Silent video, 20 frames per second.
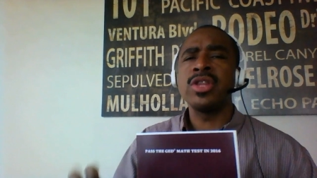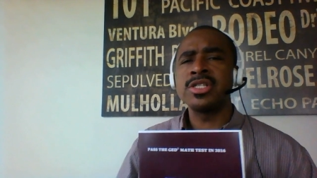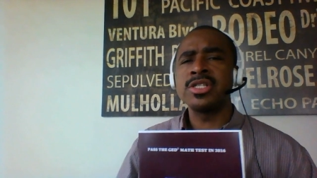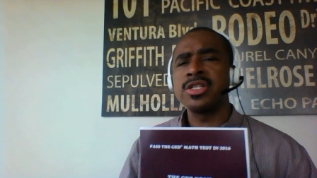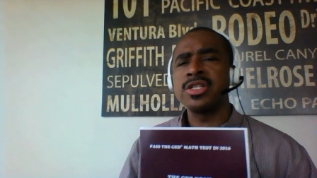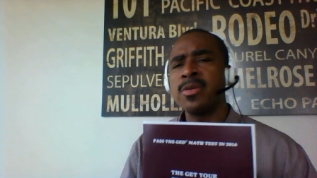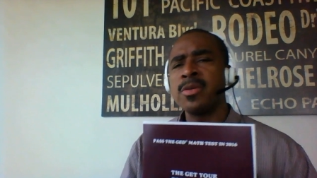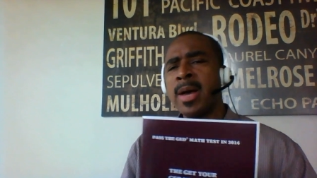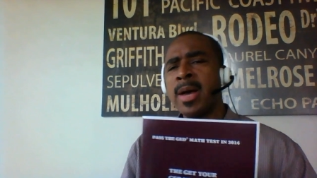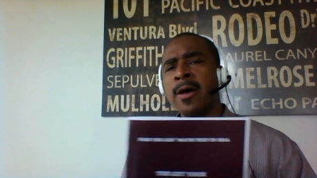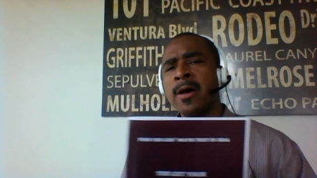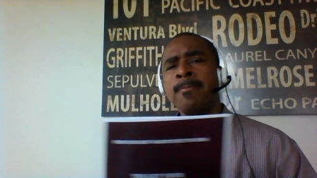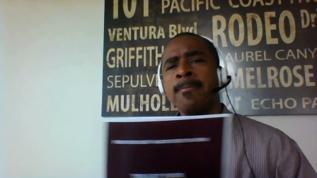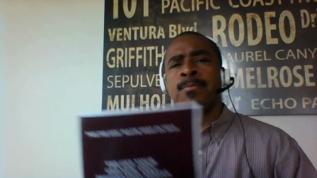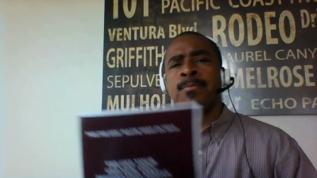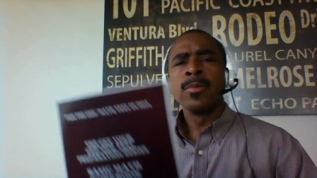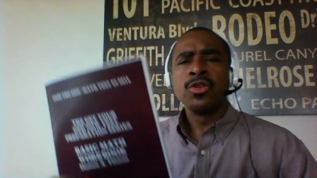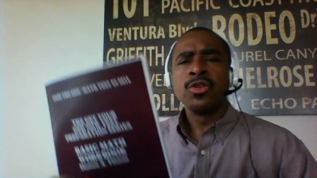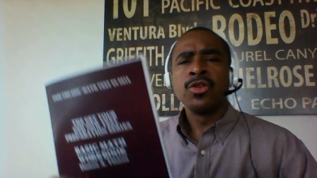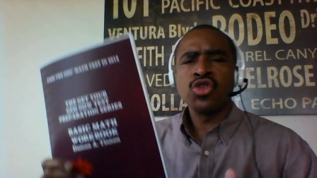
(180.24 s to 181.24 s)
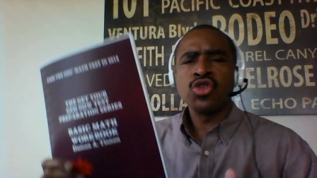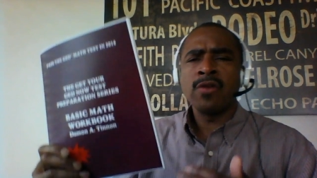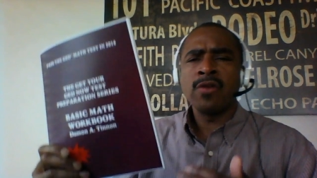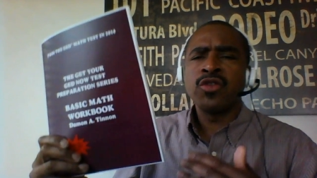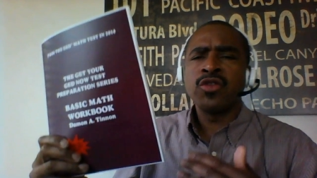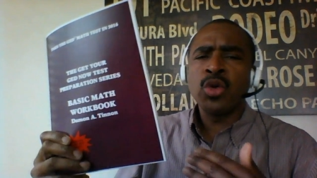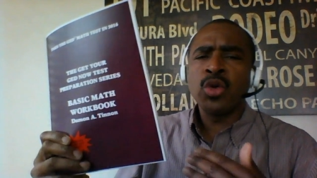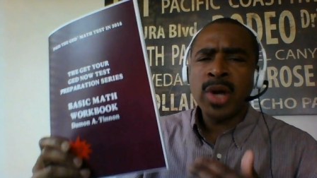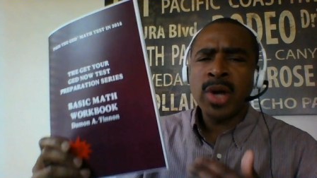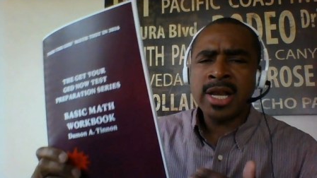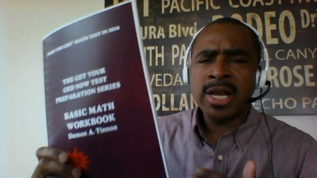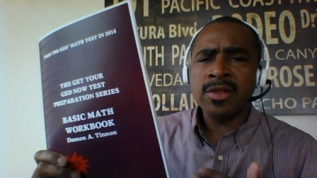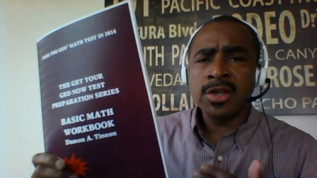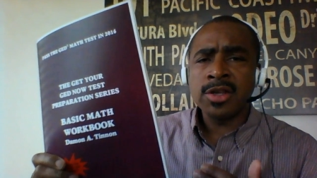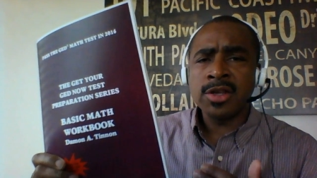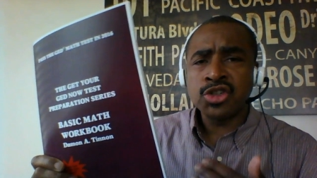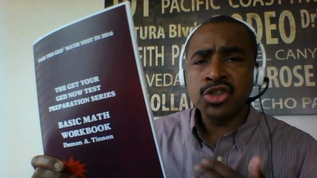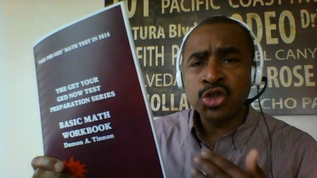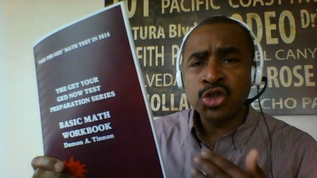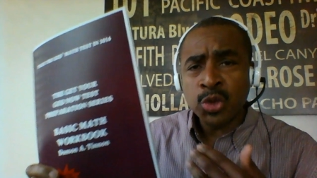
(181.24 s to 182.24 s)
this is about. So I've created
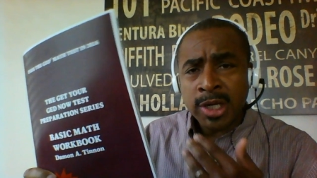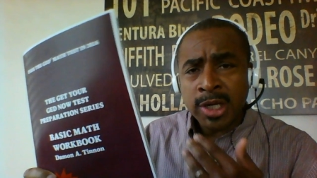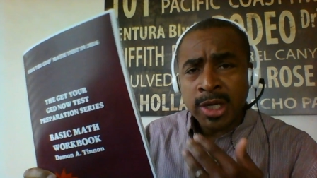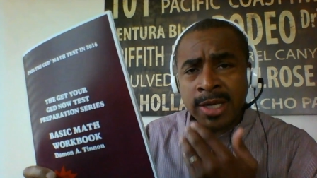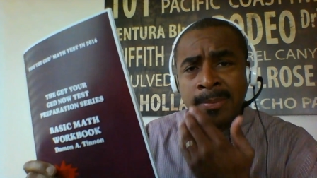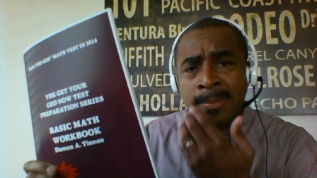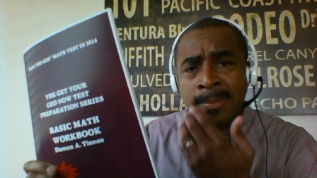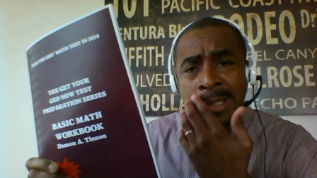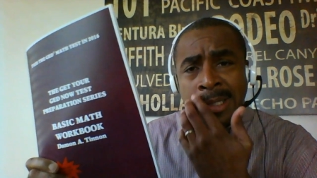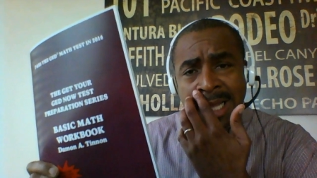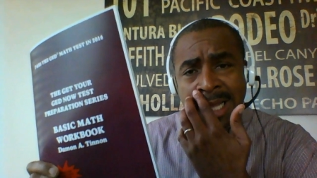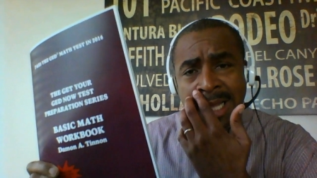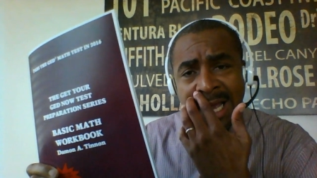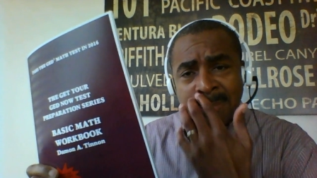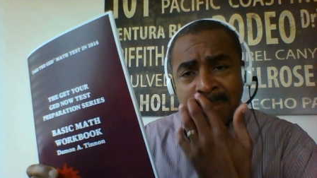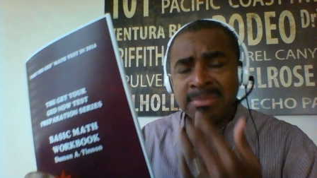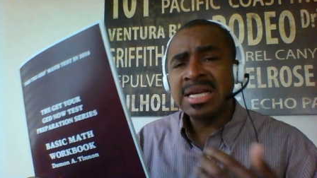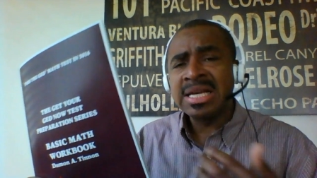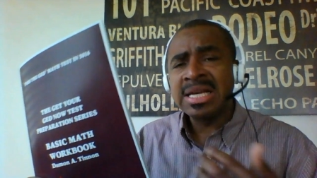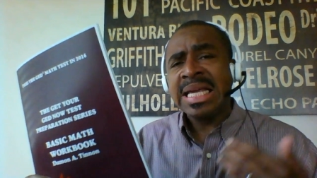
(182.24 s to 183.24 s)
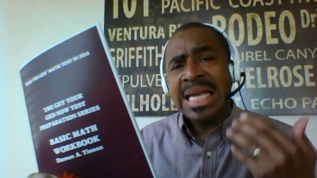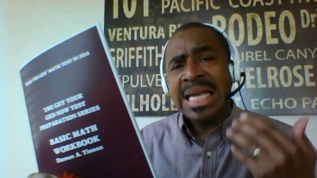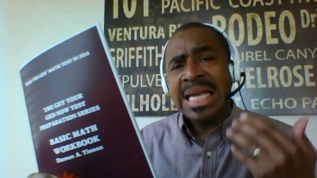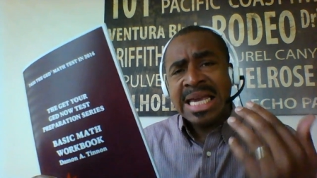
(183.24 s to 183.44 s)
this streamlined book.